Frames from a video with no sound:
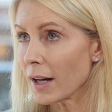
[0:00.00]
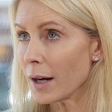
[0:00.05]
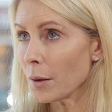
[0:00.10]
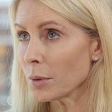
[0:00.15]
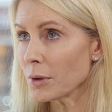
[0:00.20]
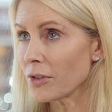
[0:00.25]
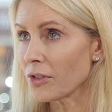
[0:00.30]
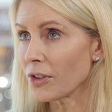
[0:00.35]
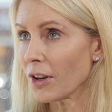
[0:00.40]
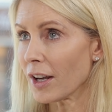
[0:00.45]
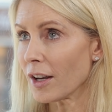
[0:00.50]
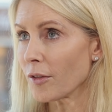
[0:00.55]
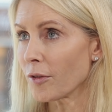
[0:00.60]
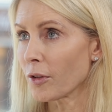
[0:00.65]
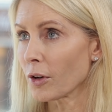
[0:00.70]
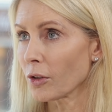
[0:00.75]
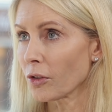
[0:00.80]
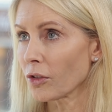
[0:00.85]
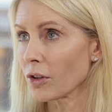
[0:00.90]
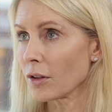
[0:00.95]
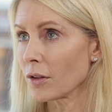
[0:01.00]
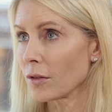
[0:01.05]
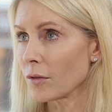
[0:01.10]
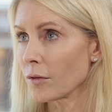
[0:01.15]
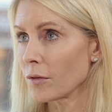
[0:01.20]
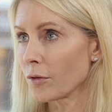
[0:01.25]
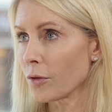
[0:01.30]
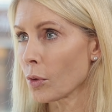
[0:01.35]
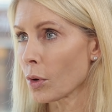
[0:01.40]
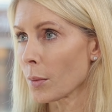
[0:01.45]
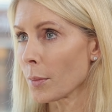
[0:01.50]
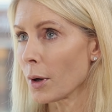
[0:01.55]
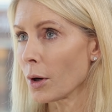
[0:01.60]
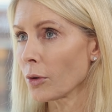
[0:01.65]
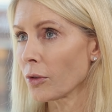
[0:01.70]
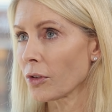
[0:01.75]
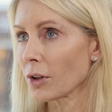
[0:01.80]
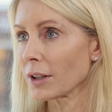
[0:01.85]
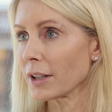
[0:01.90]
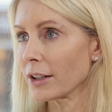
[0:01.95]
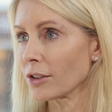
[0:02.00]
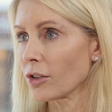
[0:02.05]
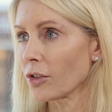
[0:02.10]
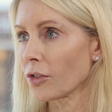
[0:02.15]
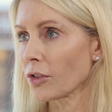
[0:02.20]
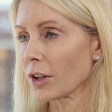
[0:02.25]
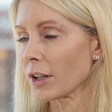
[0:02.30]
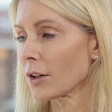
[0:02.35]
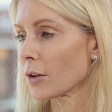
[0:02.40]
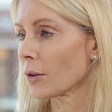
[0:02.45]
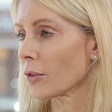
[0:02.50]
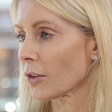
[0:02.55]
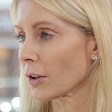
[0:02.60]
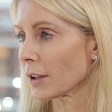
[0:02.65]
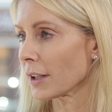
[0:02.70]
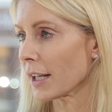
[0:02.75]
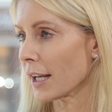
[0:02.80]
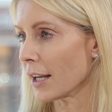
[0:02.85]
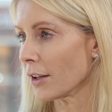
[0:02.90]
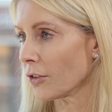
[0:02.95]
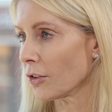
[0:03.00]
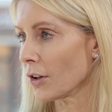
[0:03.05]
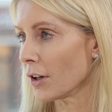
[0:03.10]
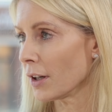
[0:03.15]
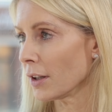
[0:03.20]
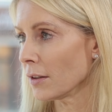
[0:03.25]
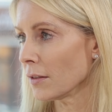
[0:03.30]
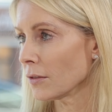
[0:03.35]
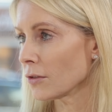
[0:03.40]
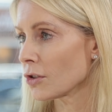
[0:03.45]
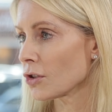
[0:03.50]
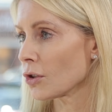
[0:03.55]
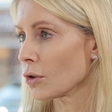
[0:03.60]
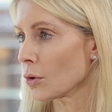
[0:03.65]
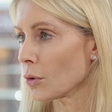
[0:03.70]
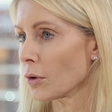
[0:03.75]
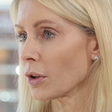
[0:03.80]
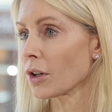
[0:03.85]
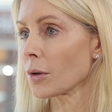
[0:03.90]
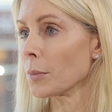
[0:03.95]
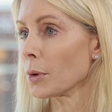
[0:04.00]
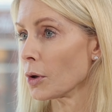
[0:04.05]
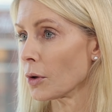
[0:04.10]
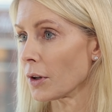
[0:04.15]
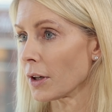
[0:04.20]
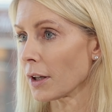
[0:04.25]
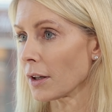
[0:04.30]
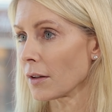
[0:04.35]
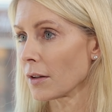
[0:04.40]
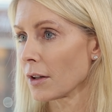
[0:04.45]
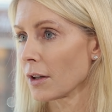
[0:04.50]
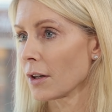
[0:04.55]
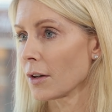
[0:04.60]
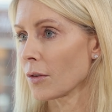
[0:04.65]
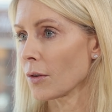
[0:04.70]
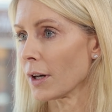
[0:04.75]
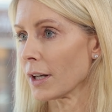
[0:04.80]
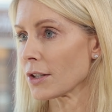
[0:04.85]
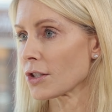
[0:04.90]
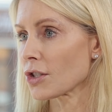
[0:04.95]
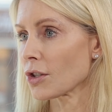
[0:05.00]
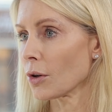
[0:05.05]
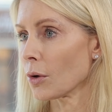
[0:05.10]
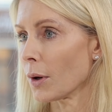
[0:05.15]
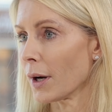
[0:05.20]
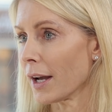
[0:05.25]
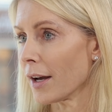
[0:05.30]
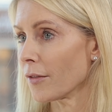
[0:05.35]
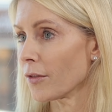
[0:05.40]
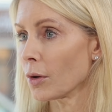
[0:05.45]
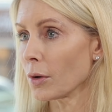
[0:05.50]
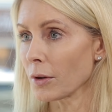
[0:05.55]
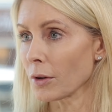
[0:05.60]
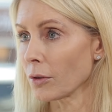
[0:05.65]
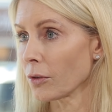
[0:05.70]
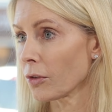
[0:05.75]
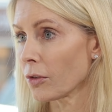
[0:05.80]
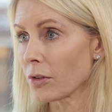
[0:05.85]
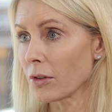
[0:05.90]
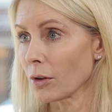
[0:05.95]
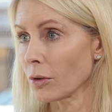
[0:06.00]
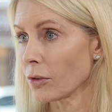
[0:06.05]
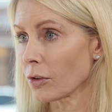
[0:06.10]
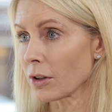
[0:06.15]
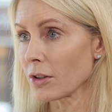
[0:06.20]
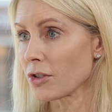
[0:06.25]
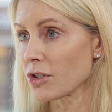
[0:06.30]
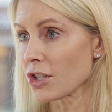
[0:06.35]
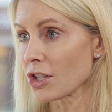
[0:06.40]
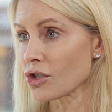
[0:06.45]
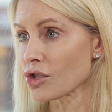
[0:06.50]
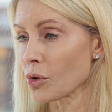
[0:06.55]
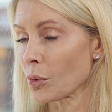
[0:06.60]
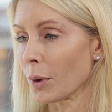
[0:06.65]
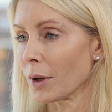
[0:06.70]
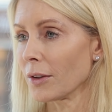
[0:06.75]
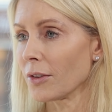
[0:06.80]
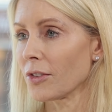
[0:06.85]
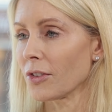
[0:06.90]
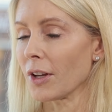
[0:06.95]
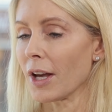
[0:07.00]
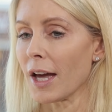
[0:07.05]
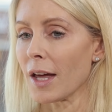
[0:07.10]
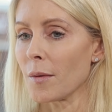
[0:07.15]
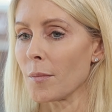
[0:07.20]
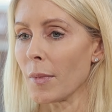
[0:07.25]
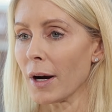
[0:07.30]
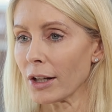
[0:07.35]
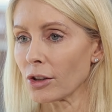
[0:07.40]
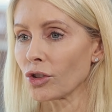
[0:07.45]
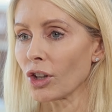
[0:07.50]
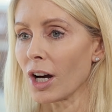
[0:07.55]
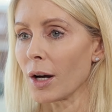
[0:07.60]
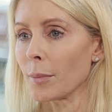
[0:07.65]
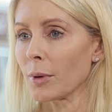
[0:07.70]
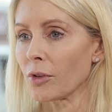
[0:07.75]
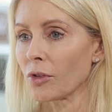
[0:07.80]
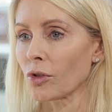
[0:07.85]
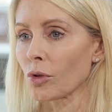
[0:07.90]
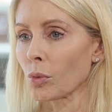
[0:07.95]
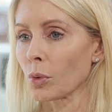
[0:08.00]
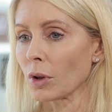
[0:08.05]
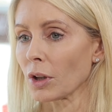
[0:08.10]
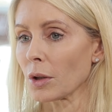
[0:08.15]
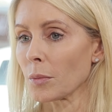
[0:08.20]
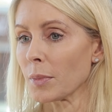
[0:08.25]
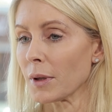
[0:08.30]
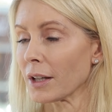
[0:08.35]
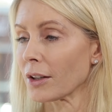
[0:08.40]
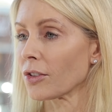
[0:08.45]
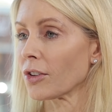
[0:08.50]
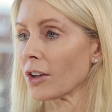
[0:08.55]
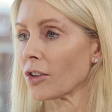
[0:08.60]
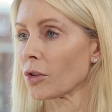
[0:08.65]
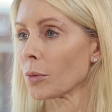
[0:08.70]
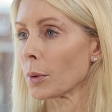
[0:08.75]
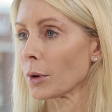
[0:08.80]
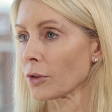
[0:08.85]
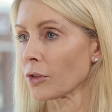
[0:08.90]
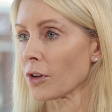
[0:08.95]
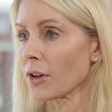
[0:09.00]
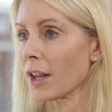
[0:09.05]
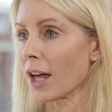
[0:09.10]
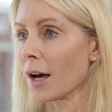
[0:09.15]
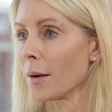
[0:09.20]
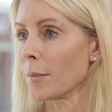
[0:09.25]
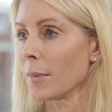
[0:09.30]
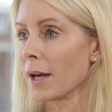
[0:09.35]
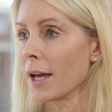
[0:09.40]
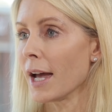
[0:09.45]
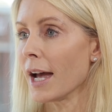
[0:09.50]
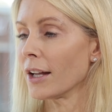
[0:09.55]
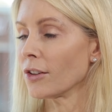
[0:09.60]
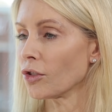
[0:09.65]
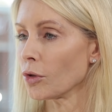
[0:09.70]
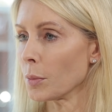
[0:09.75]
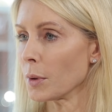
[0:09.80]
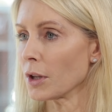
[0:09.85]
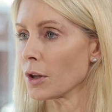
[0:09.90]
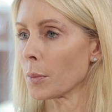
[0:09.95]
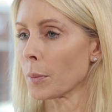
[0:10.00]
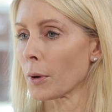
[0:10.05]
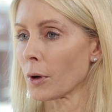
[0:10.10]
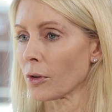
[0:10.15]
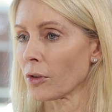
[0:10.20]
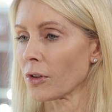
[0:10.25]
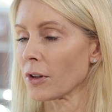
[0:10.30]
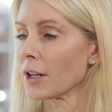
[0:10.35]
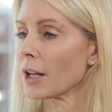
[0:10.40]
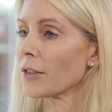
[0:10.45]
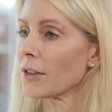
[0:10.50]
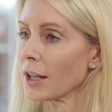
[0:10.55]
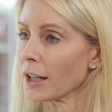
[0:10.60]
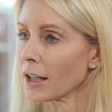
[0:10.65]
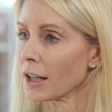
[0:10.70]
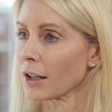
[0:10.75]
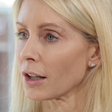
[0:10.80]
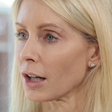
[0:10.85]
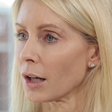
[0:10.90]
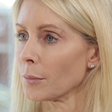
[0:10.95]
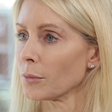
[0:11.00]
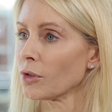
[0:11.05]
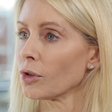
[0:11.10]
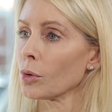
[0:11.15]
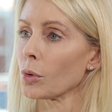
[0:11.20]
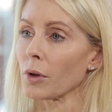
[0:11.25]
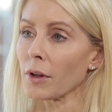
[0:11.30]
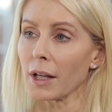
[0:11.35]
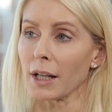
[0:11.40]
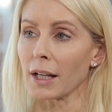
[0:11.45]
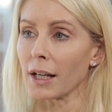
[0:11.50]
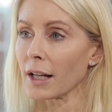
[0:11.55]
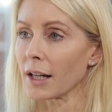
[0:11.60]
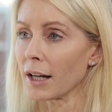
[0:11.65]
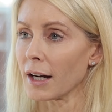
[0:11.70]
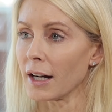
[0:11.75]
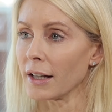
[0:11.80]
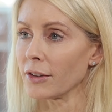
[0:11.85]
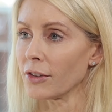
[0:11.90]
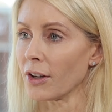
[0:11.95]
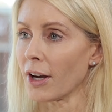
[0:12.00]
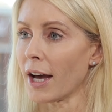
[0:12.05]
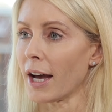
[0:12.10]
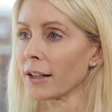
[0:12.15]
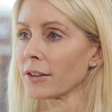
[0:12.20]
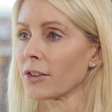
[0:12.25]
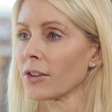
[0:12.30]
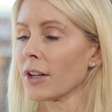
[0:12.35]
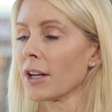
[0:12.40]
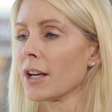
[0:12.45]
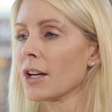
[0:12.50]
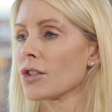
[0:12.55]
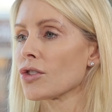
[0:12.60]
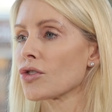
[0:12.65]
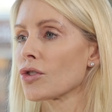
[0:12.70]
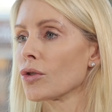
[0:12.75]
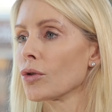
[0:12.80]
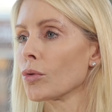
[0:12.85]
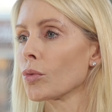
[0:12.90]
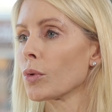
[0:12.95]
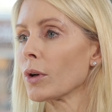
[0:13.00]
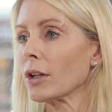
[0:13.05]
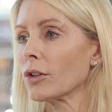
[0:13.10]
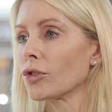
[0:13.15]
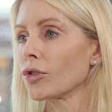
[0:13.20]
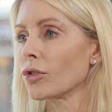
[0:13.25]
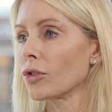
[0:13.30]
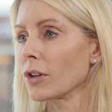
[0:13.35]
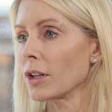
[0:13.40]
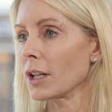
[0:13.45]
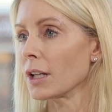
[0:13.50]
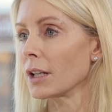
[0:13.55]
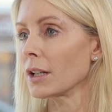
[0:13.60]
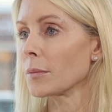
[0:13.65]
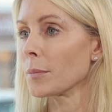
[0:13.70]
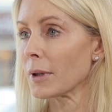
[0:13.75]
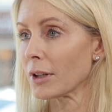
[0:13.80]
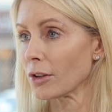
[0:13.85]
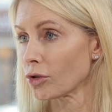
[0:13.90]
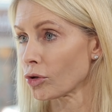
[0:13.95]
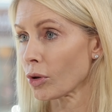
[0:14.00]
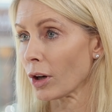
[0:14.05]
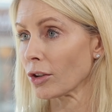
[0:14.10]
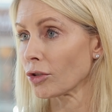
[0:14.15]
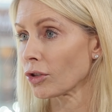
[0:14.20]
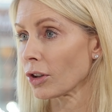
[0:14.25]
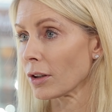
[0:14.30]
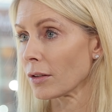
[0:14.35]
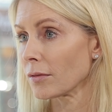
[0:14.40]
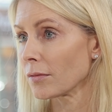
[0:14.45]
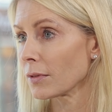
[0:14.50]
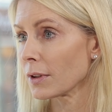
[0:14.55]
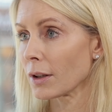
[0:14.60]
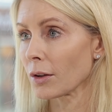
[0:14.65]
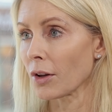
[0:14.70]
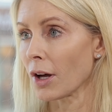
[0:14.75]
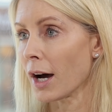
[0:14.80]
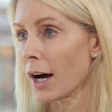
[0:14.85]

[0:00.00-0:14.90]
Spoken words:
I would say first and foremost, the legislator is a liaison to the community. Right, so I have all those constituents, and my job is to really be accessible to them and to be the person that they can come to or they can contact to reach the administration, the